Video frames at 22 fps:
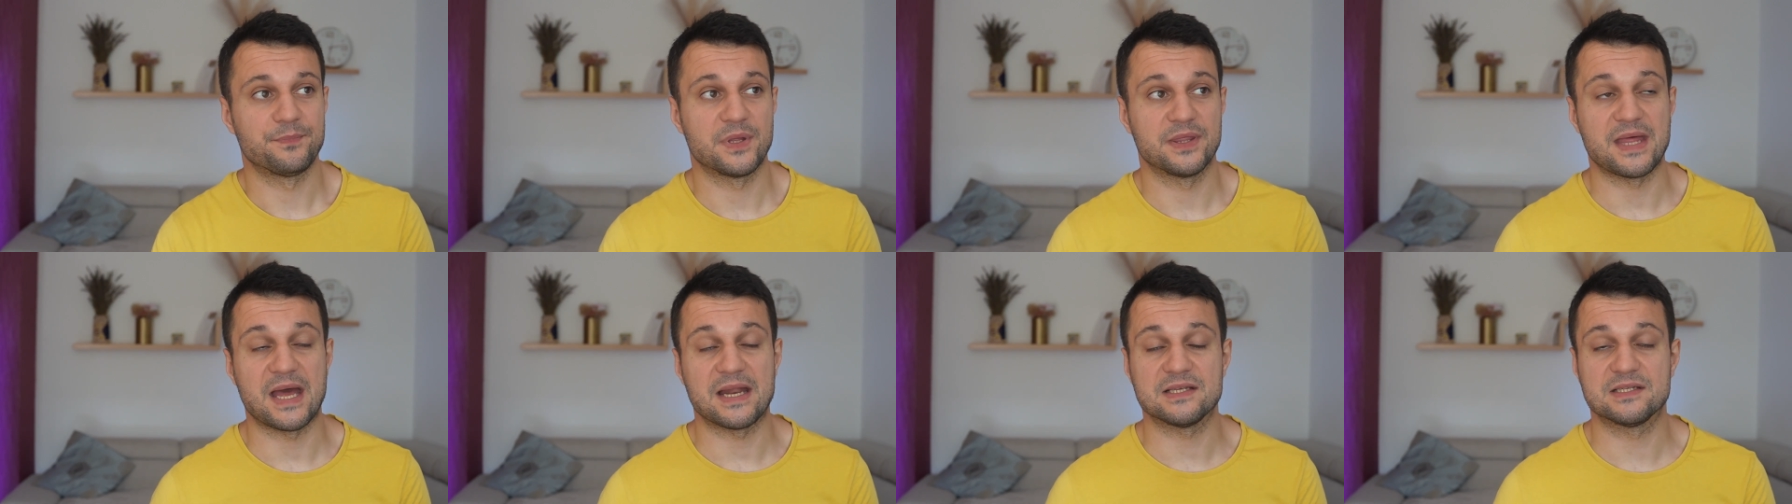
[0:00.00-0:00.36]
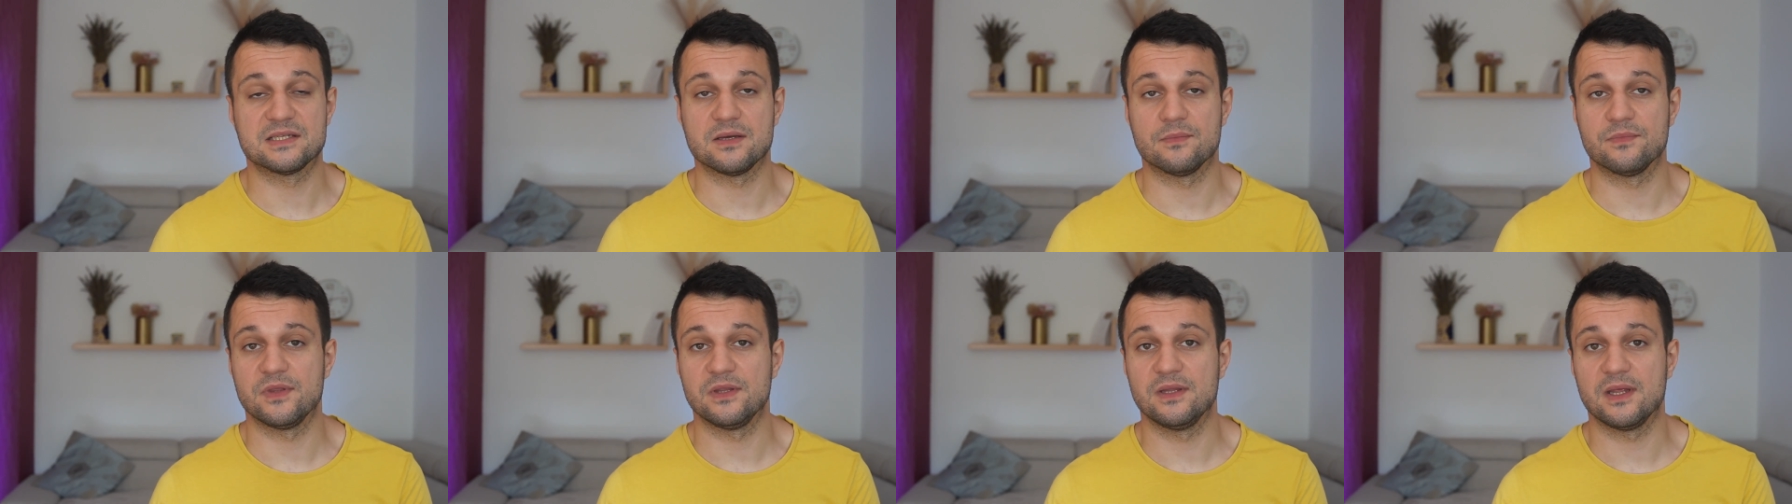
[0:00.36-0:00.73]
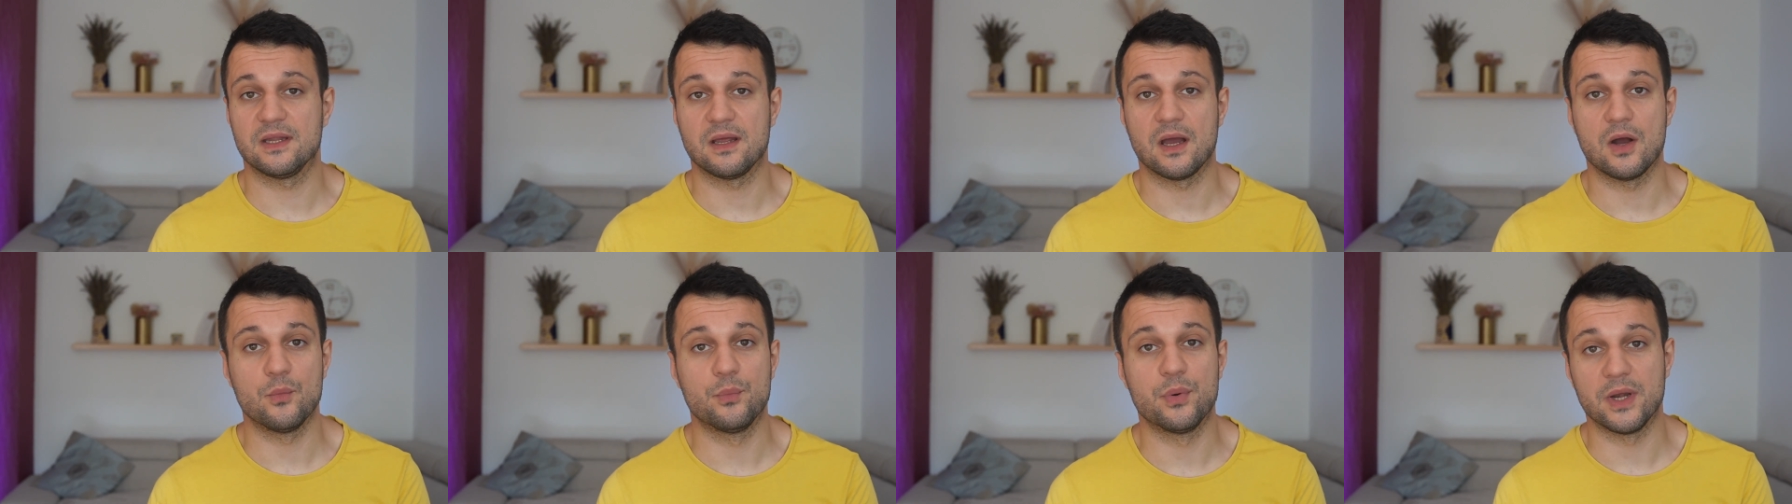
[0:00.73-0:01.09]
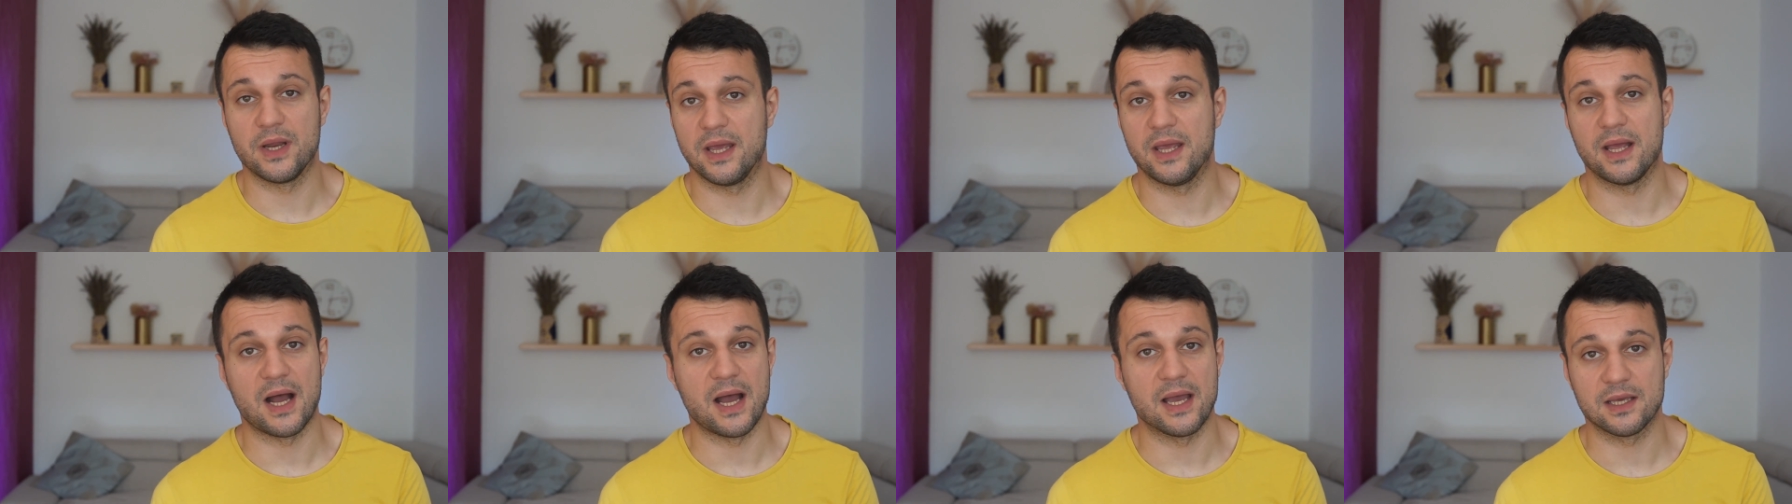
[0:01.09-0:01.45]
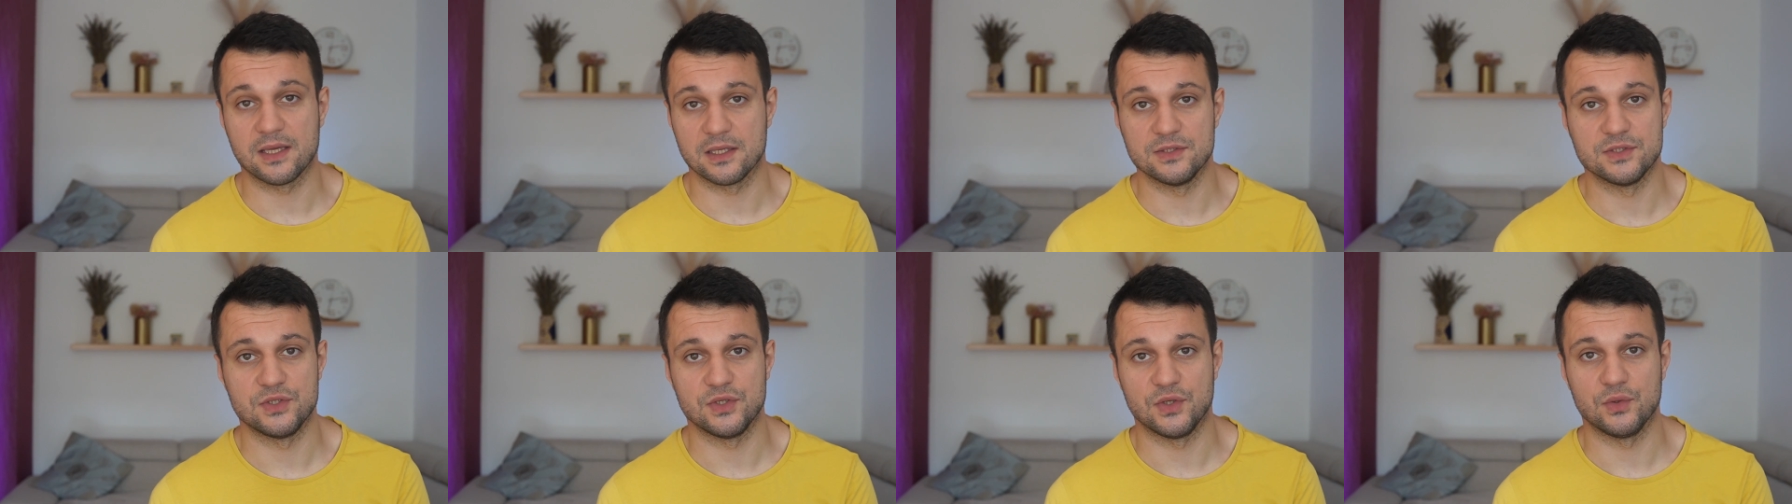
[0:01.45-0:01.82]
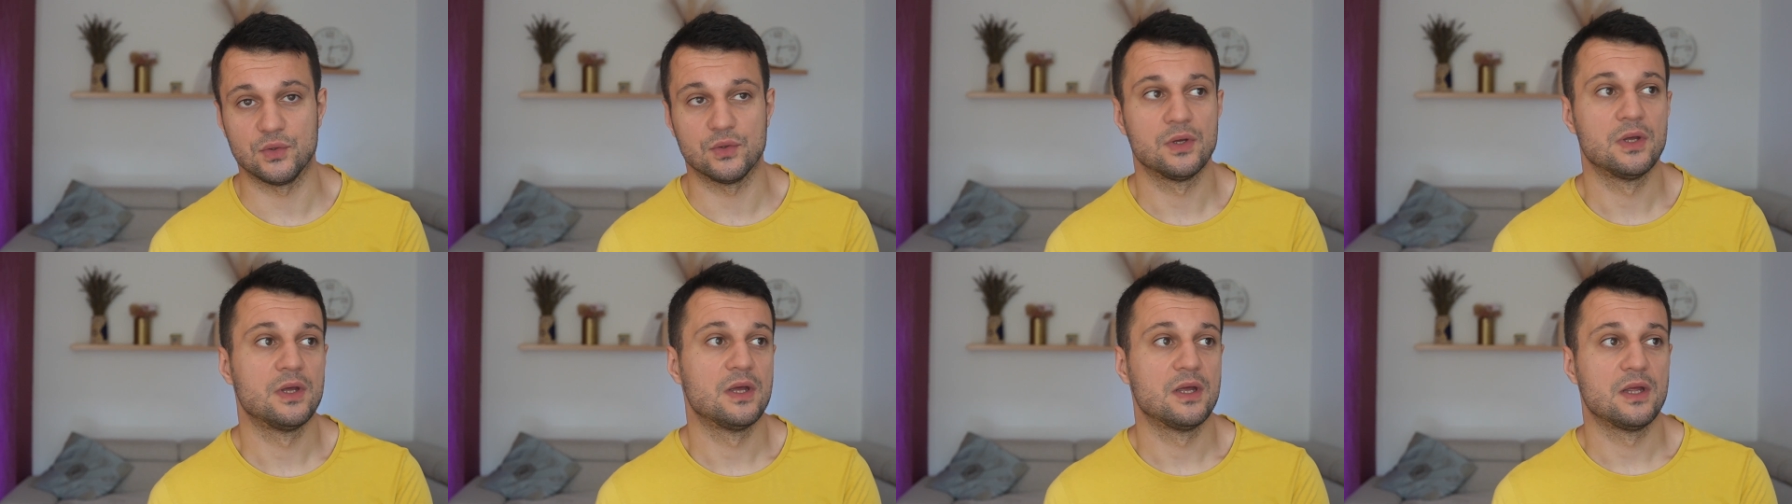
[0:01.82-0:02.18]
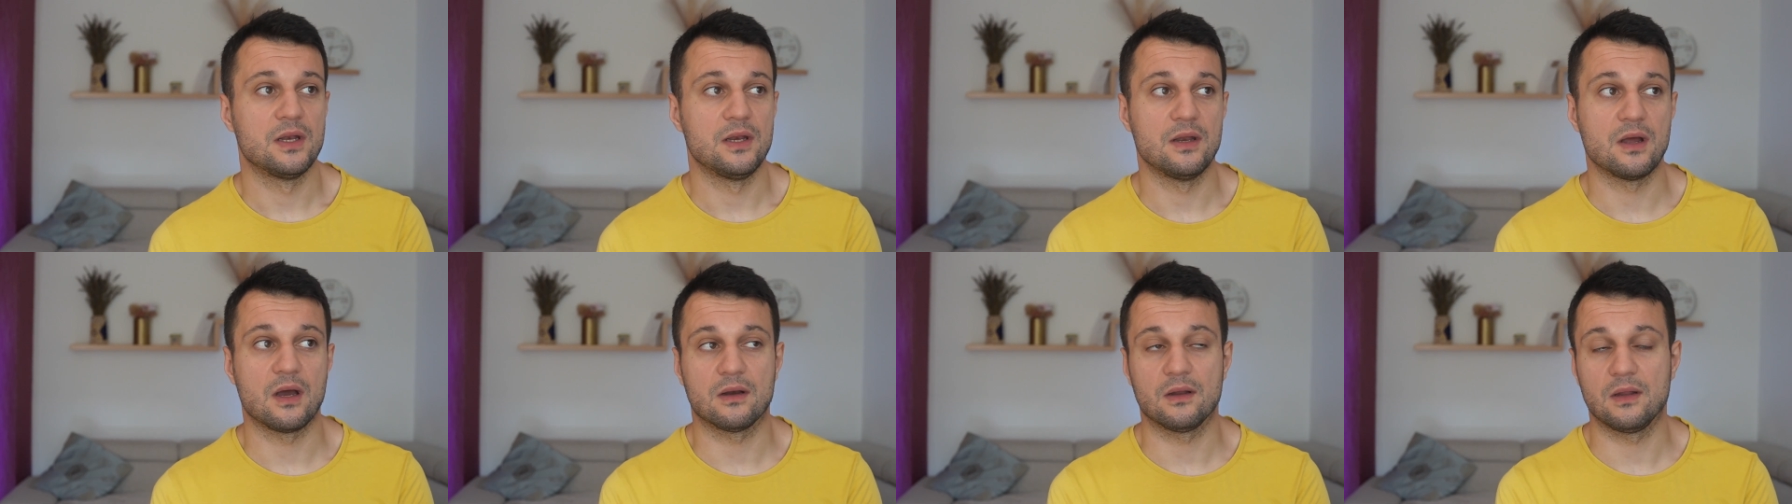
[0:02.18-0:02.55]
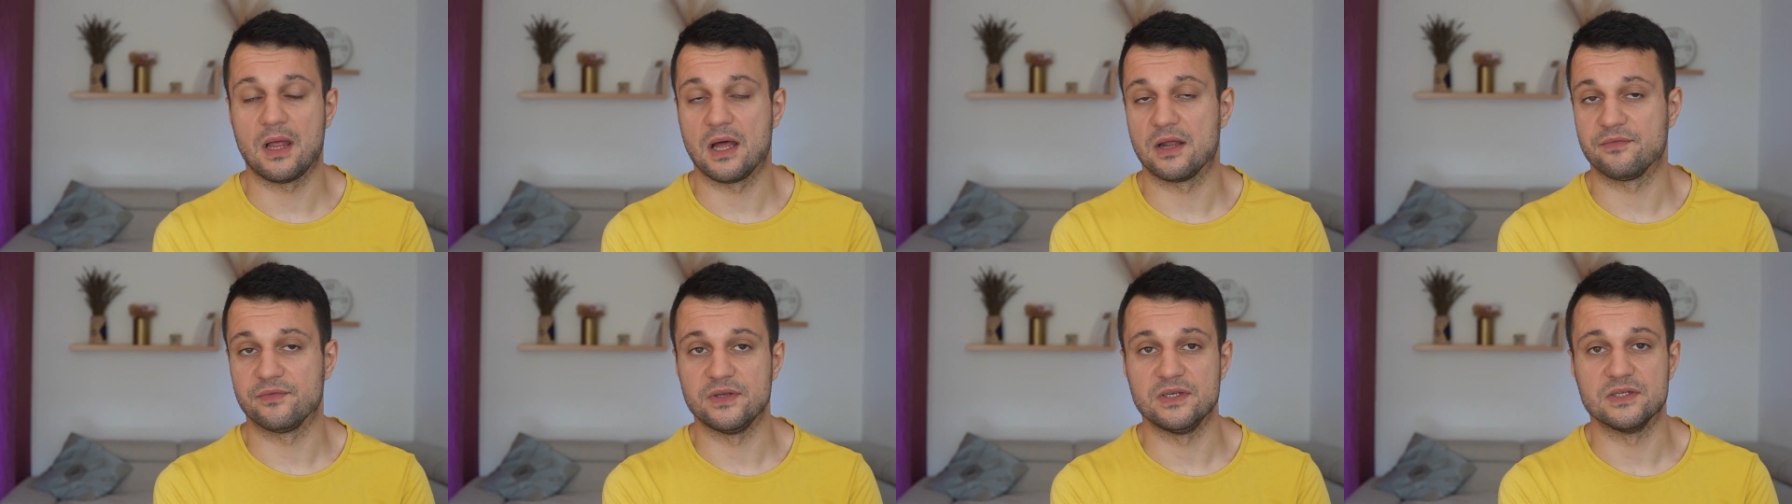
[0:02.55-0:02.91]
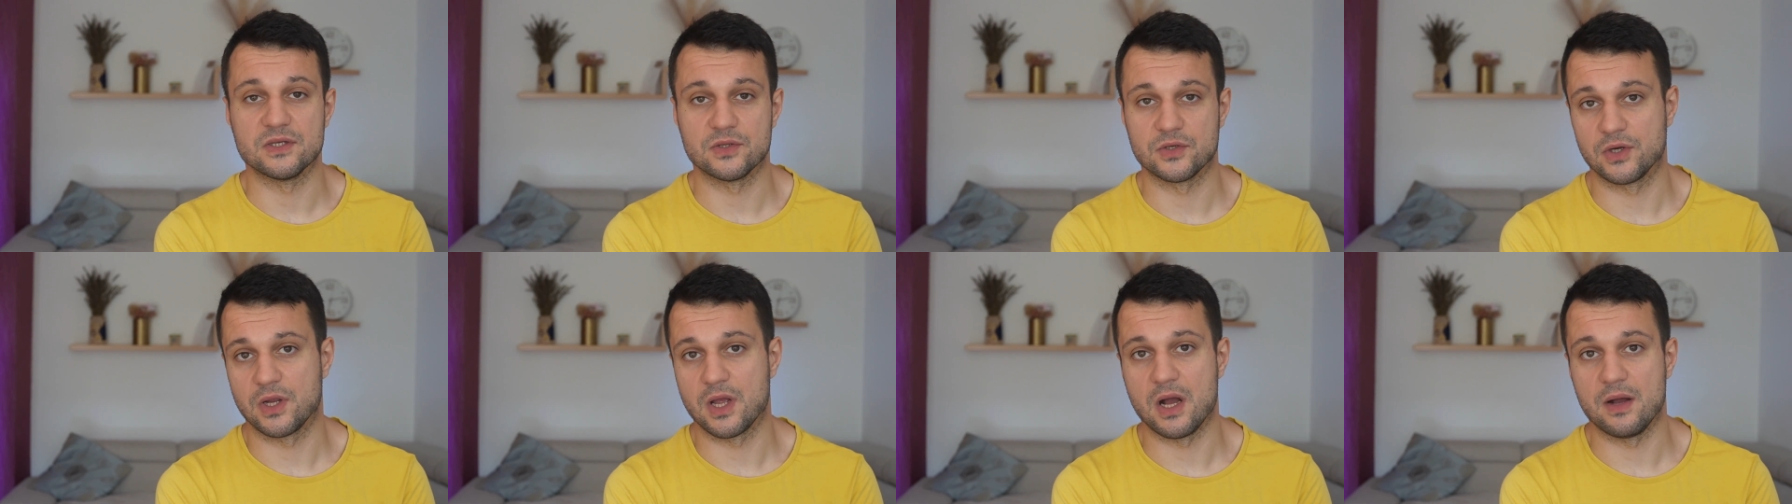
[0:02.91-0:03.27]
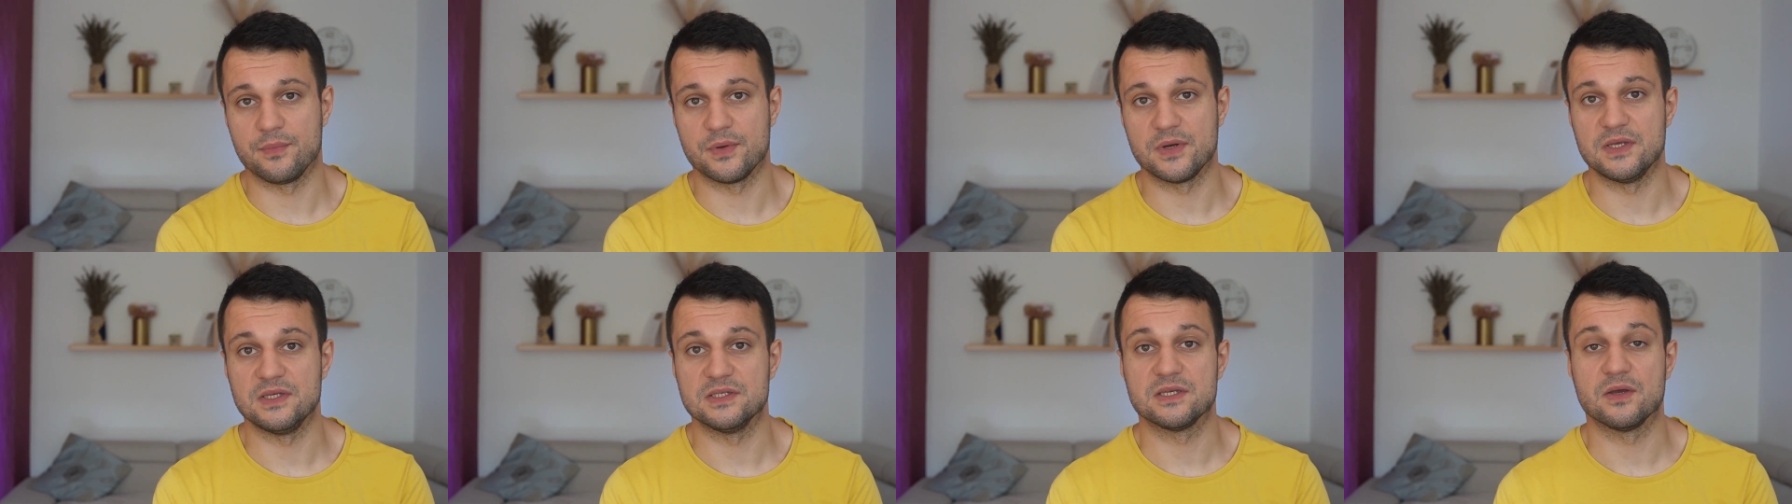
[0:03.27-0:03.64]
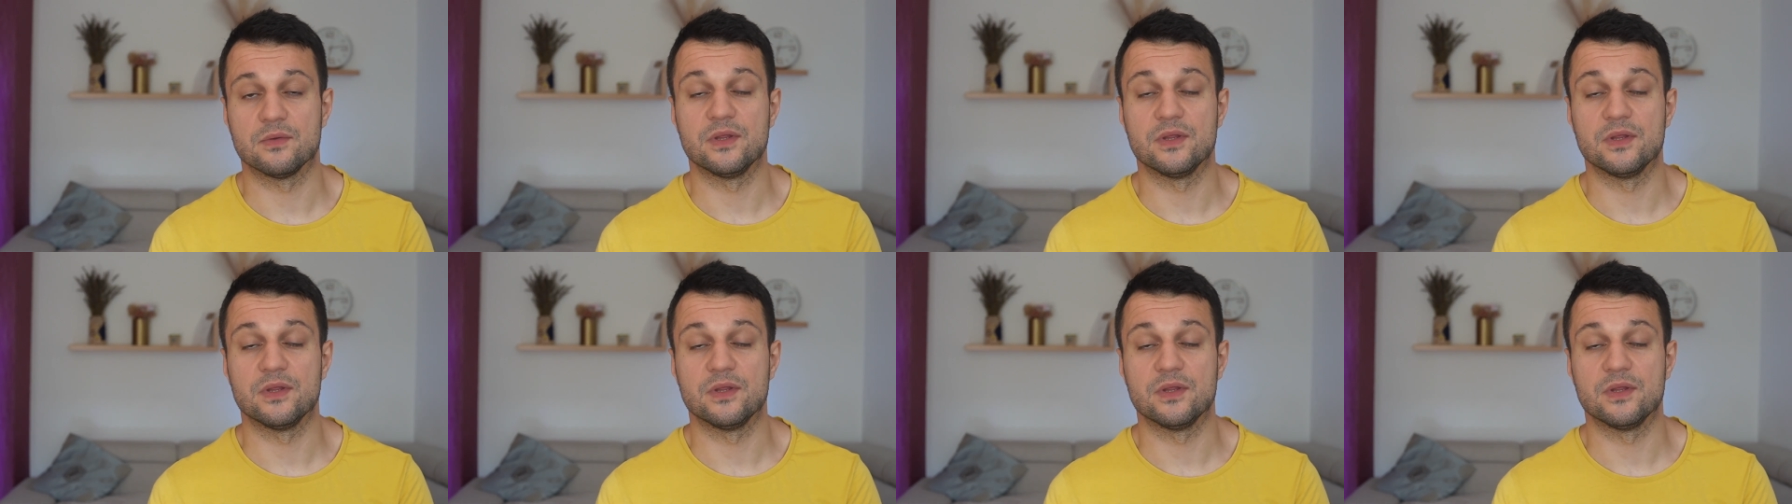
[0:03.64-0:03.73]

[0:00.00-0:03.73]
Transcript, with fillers: But that is something that OpenAI can do, not a lot of these other companies.